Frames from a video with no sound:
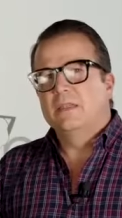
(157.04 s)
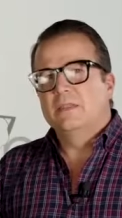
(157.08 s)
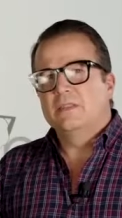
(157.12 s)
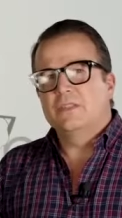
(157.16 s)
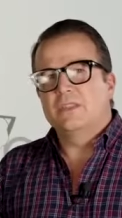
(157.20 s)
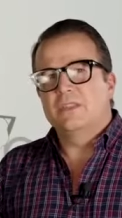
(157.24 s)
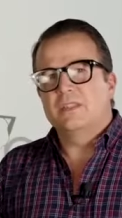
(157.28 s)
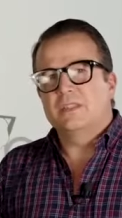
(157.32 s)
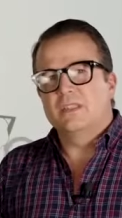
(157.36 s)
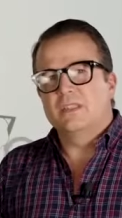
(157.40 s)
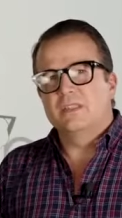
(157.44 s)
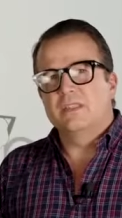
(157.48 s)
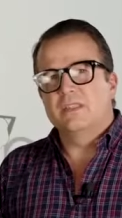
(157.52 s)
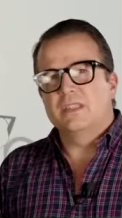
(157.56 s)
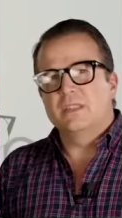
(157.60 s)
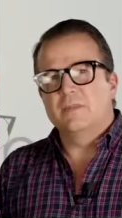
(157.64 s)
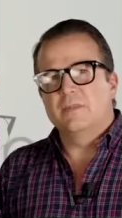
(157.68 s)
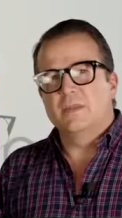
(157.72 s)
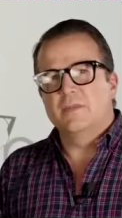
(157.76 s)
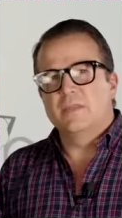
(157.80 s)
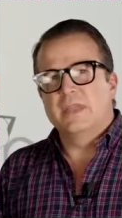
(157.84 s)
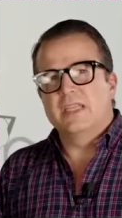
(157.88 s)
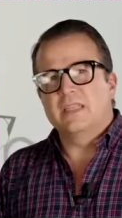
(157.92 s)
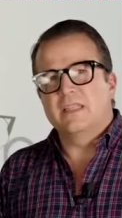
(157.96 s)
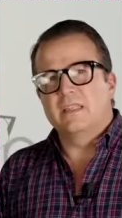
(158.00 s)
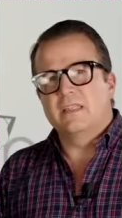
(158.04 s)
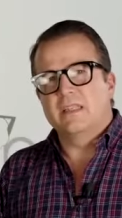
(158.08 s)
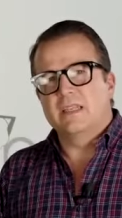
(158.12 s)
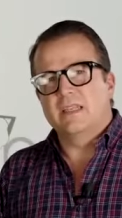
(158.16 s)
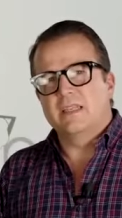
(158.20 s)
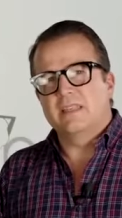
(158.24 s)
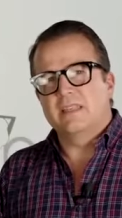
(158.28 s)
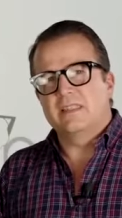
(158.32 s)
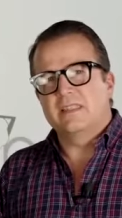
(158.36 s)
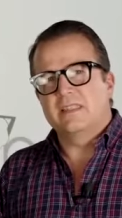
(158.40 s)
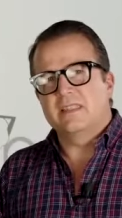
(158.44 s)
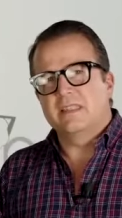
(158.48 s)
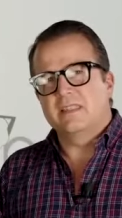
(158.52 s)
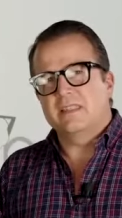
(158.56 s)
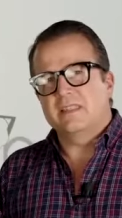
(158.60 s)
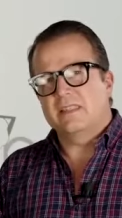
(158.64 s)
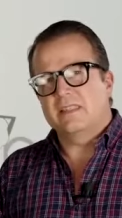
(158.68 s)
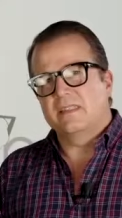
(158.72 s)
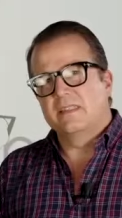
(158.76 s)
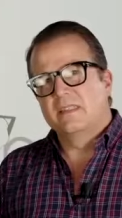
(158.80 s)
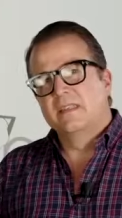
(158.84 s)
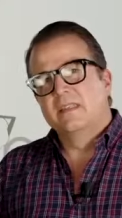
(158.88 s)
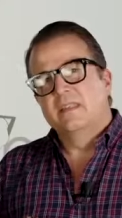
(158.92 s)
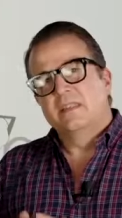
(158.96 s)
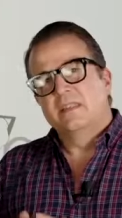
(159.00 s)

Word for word: just didn't seem to make a lot of sense.